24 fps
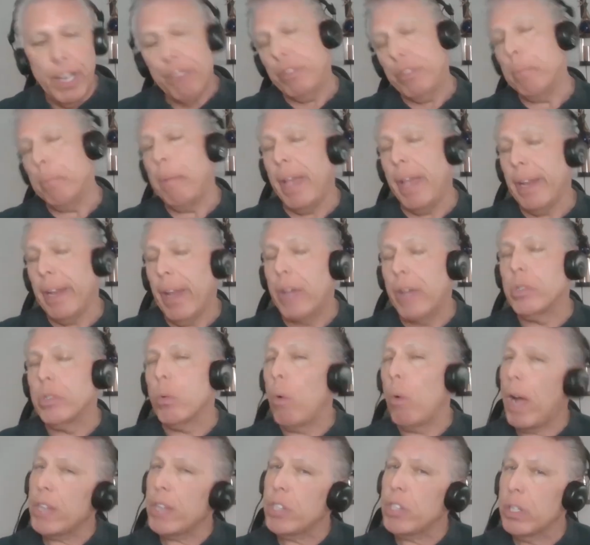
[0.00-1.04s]
if the bad guys
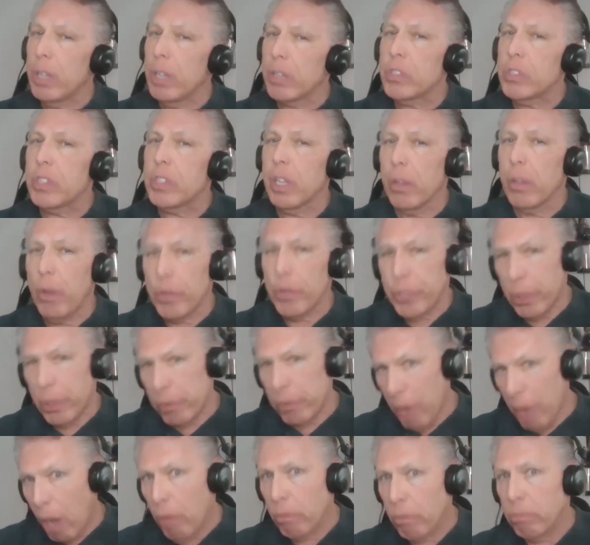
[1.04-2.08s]
are watching us, they'll
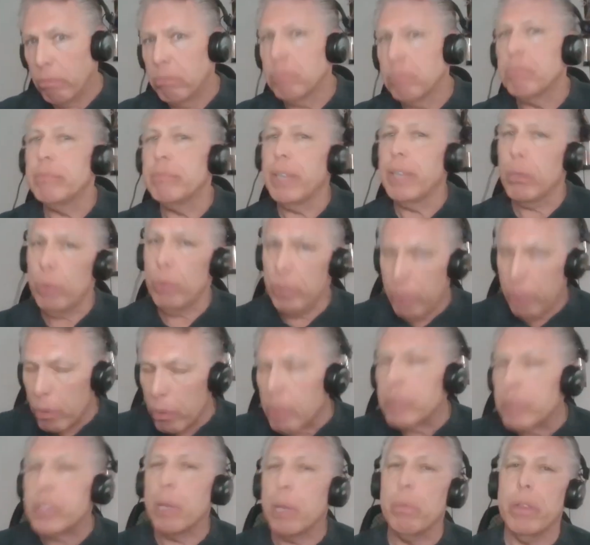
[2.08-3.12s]
also know that we're
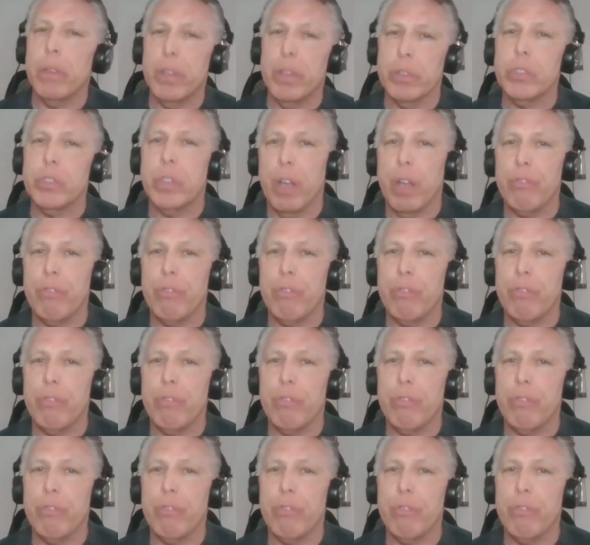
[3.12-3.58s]
doing some of this